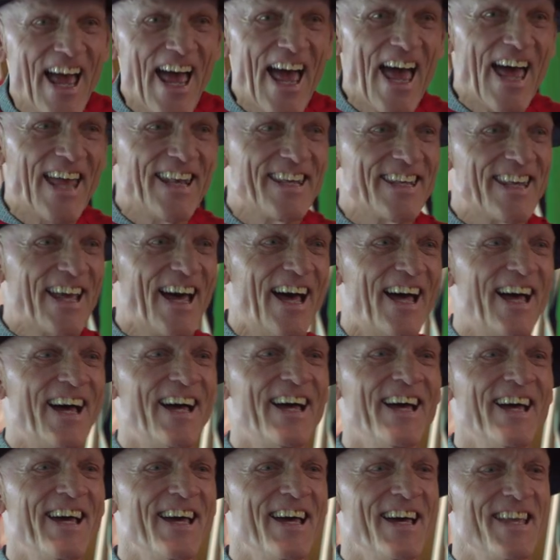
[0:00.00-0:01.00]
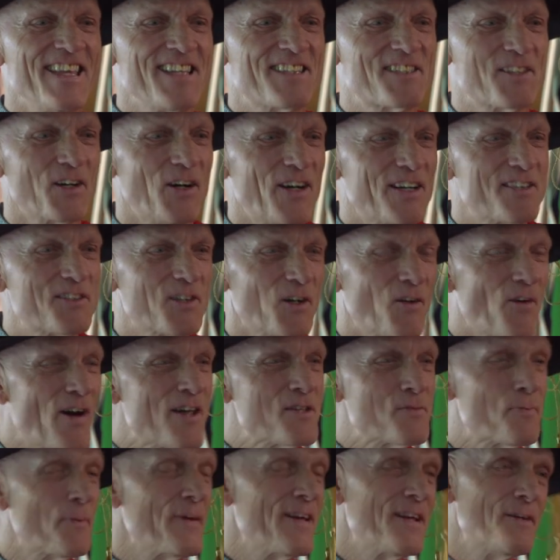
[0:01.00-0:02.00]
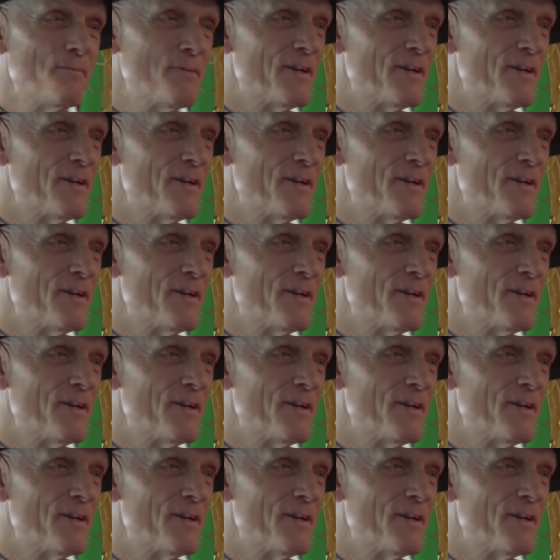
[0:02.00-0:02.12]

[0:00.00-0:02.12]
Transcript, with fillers: and uh, it's, it's always been a